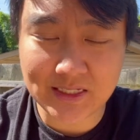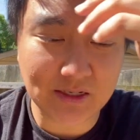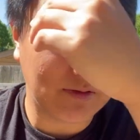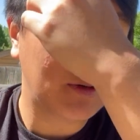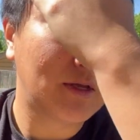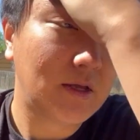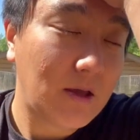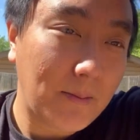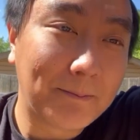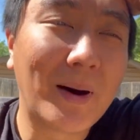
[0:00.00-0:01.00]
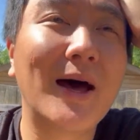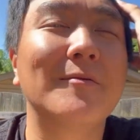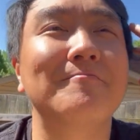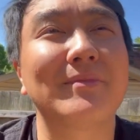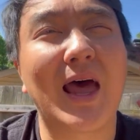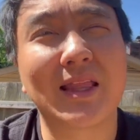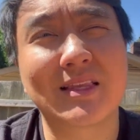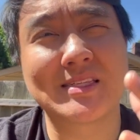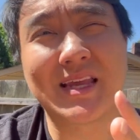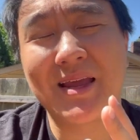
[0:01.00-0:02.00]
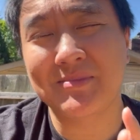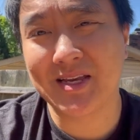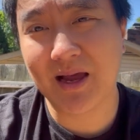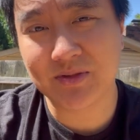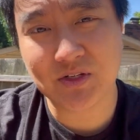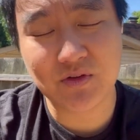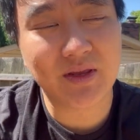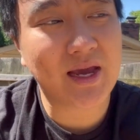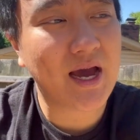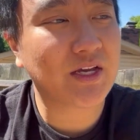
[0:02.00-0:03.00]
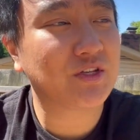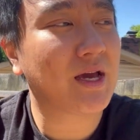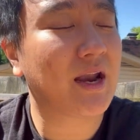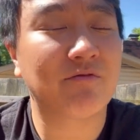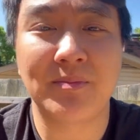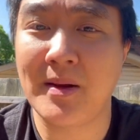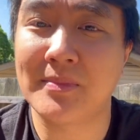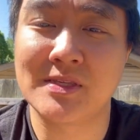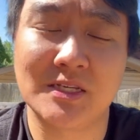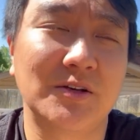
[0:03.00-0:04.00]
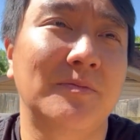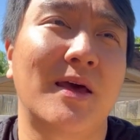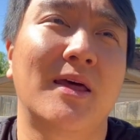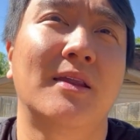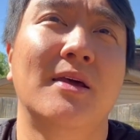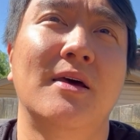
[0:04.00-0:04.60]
too. But at the same time too, you guys, you got to remember too, man,